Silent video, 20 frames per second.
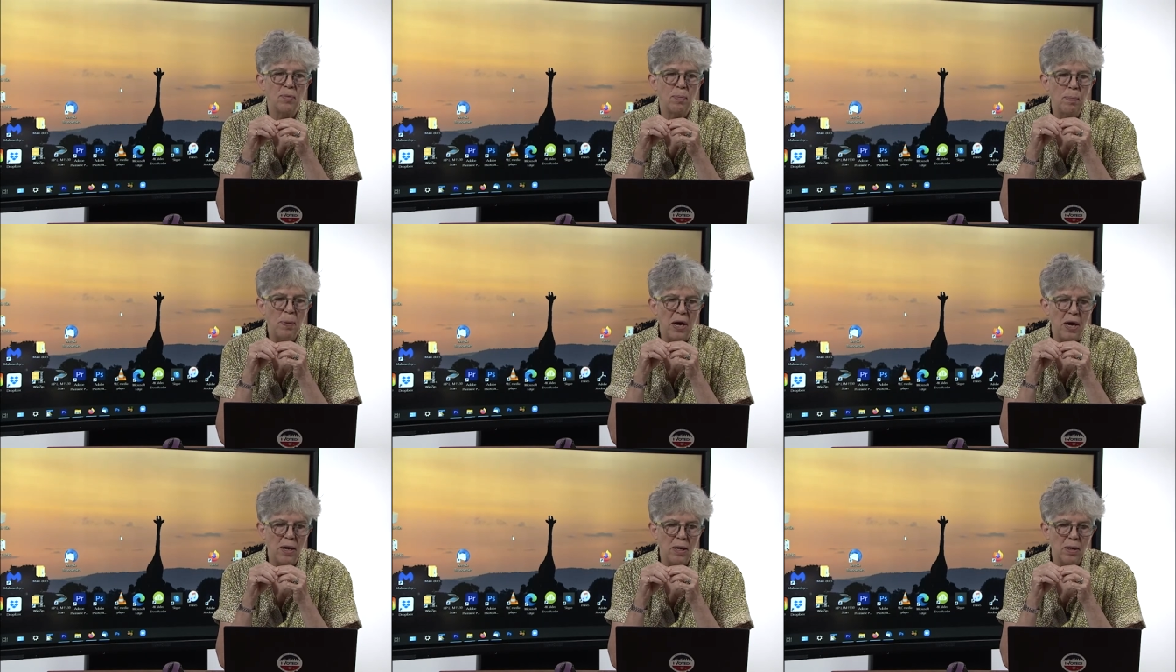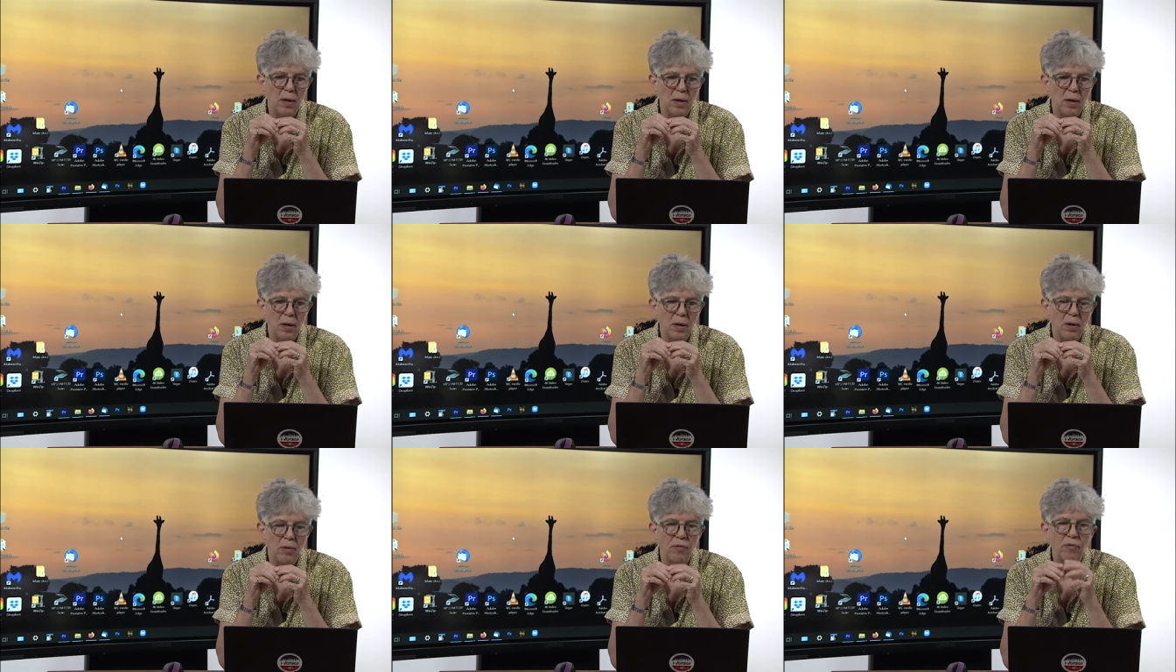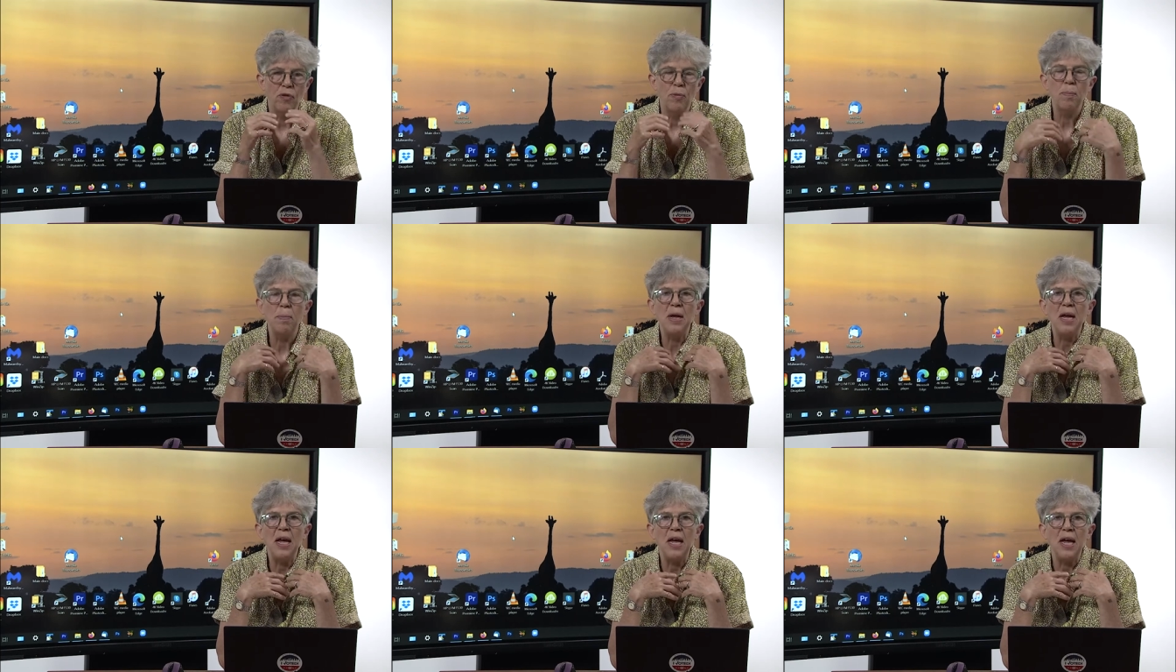But for
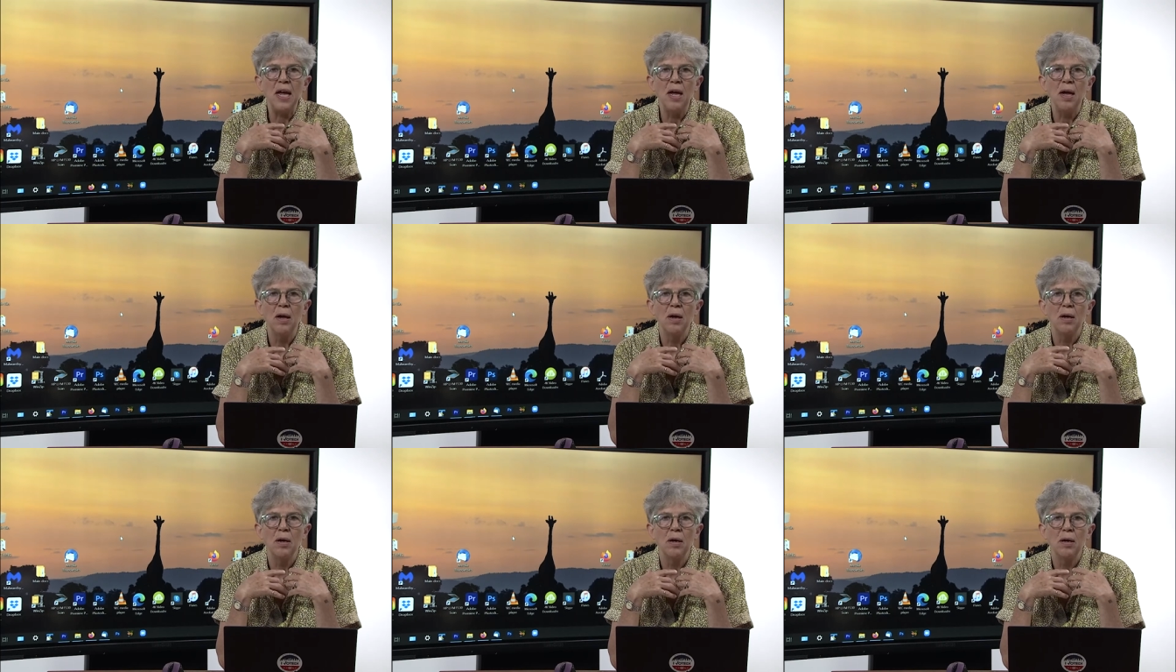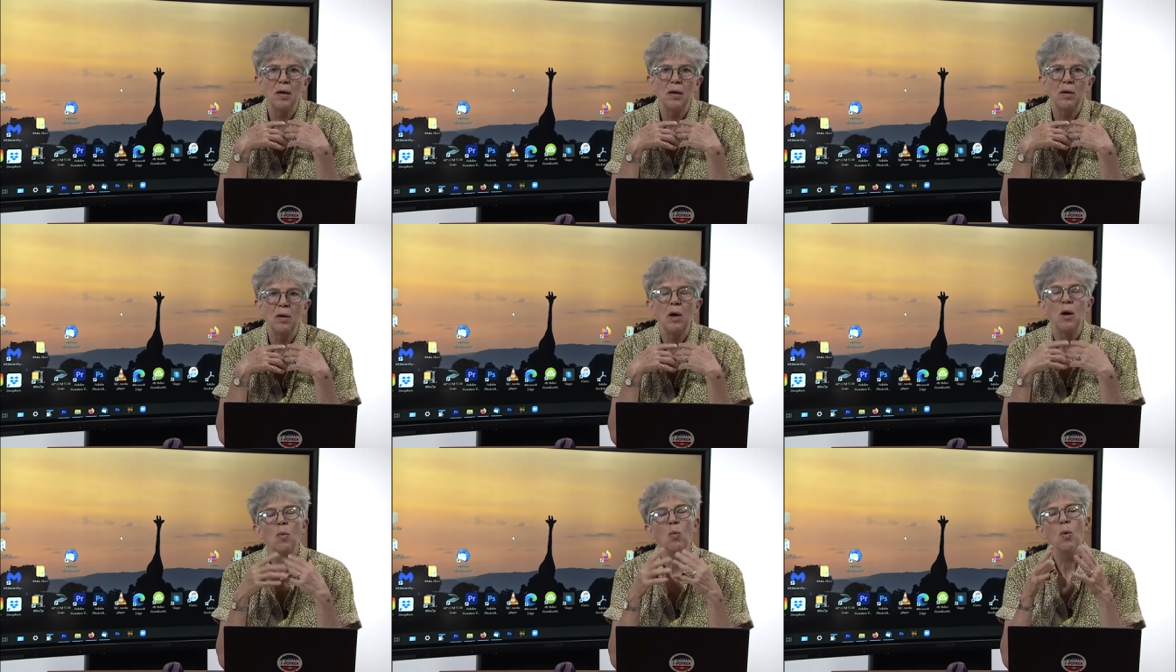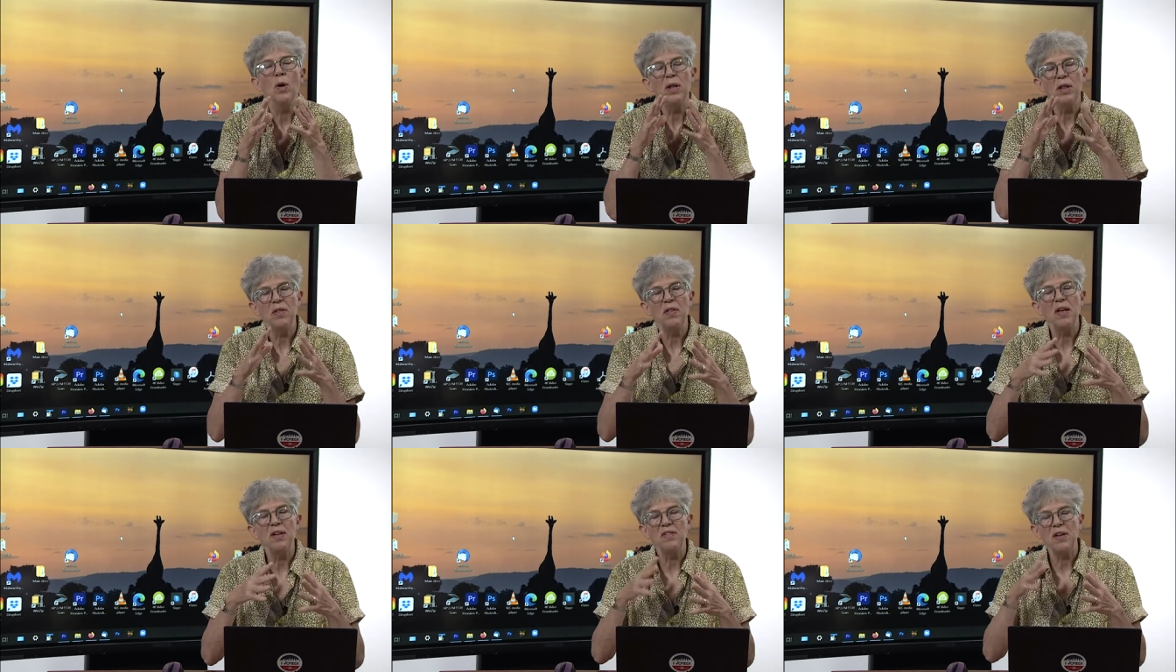me, one of
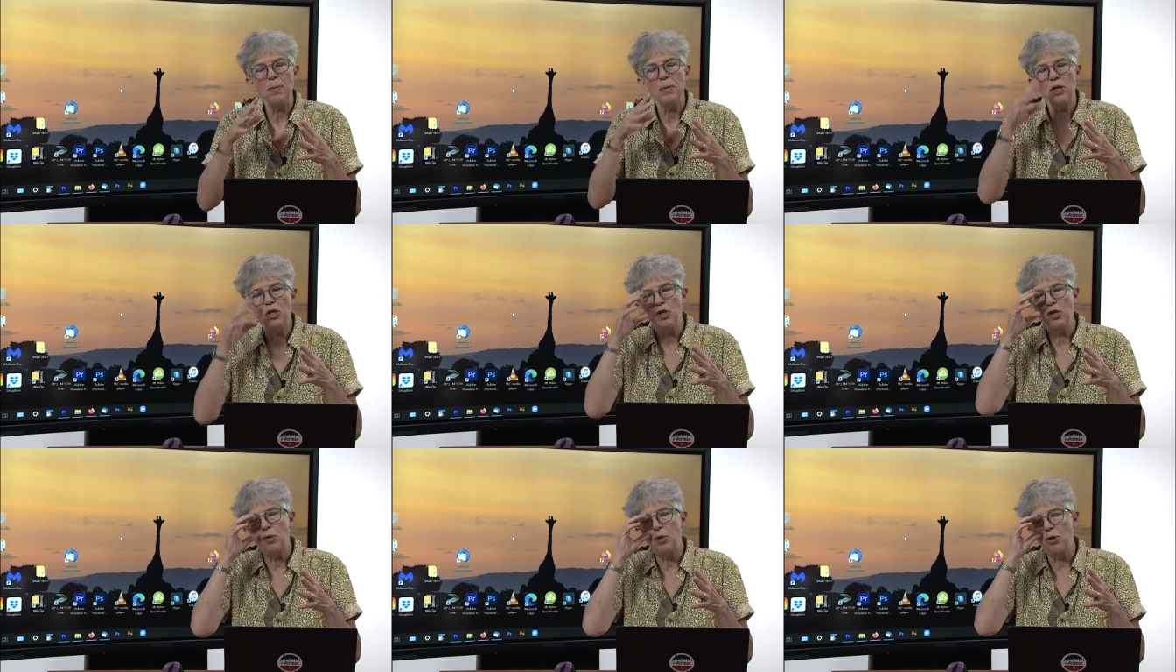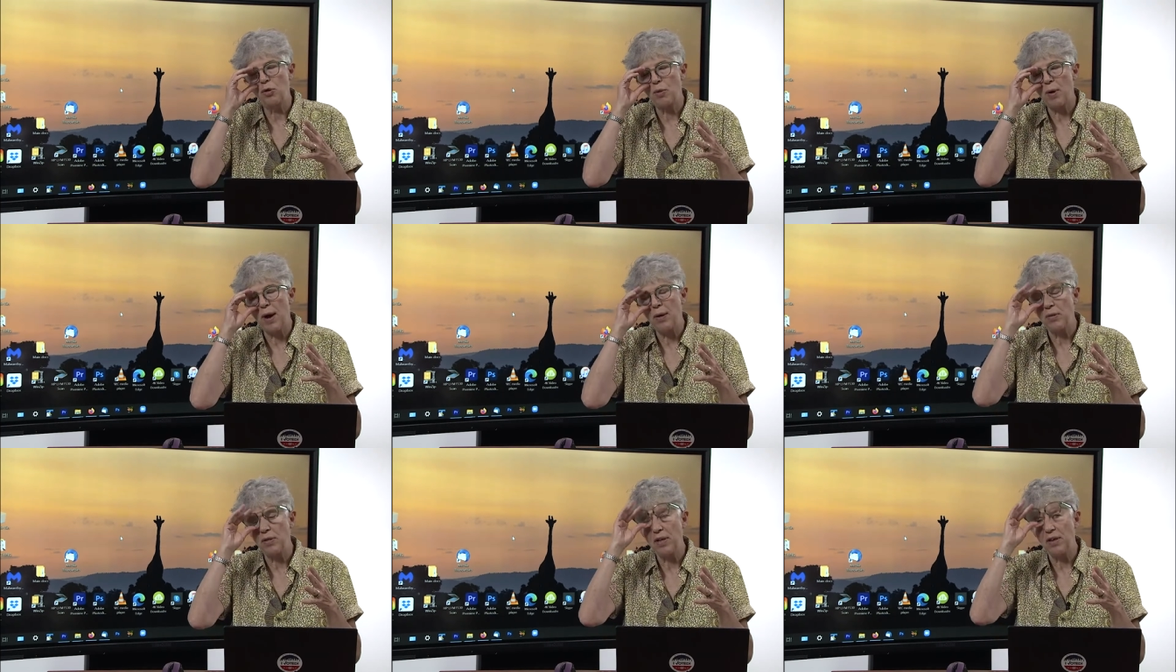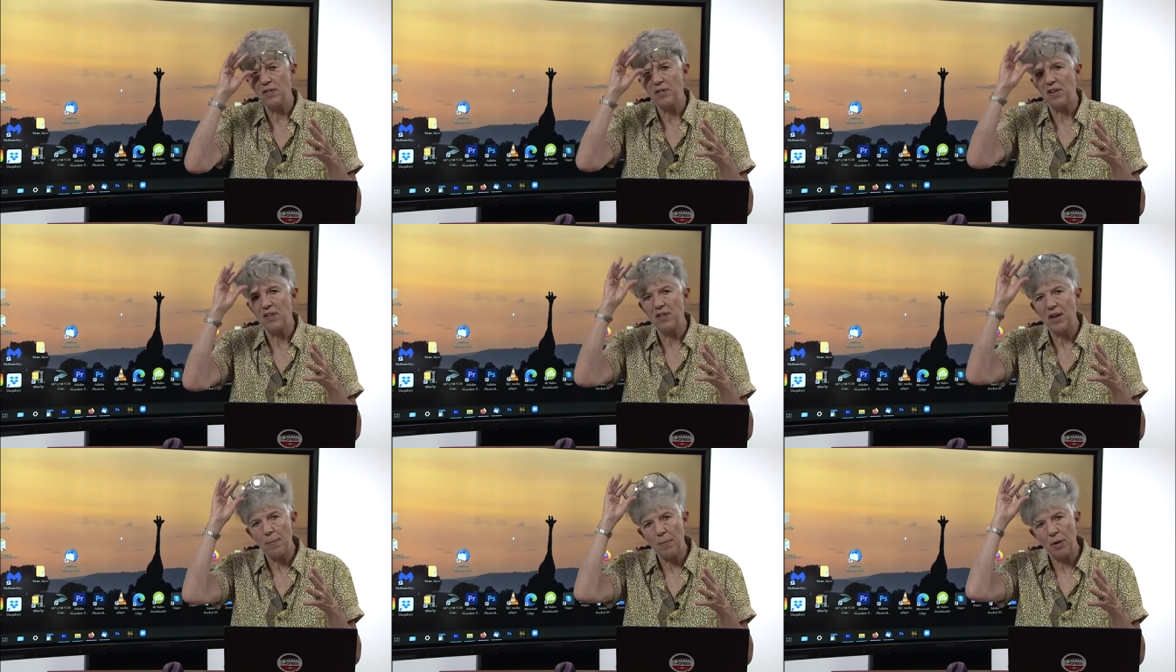the things I'm going to do throughout this
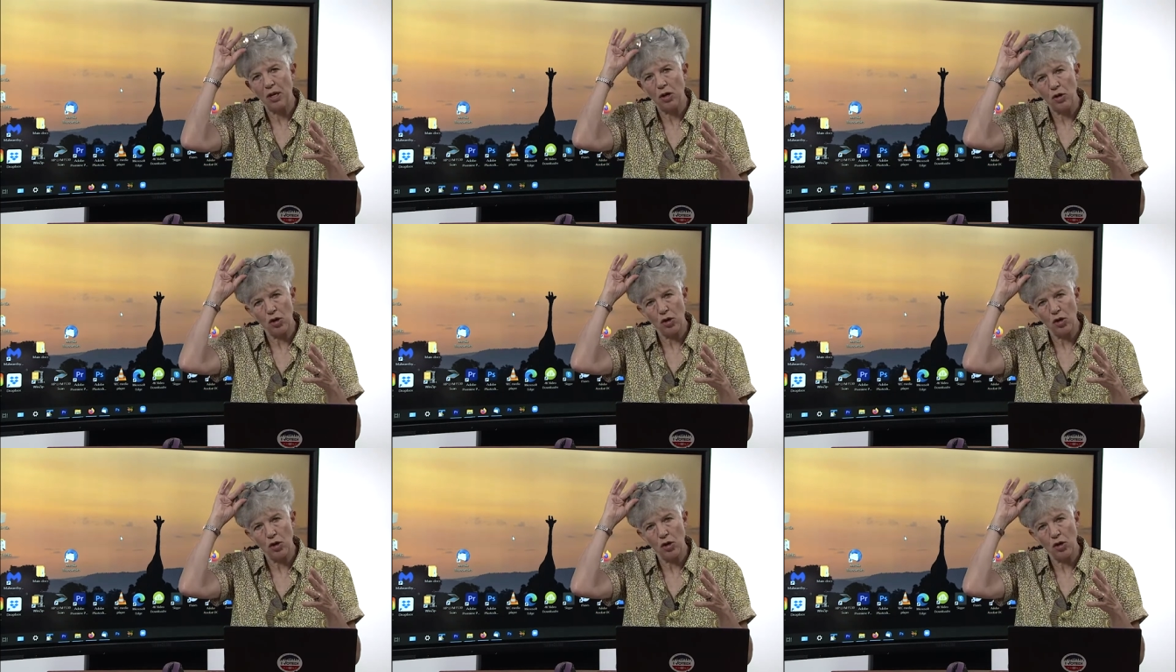is I'm going to